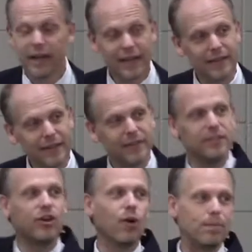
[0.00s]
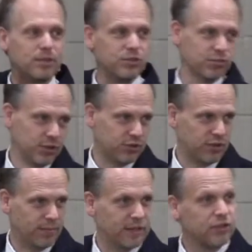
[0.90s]
he needed to go up to
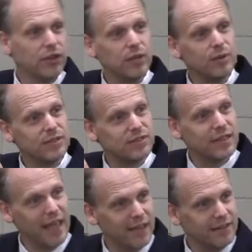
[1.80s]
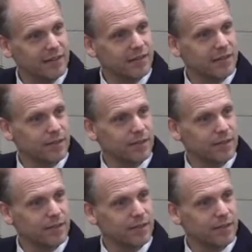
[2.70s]
Jerusalem, and so he would stay in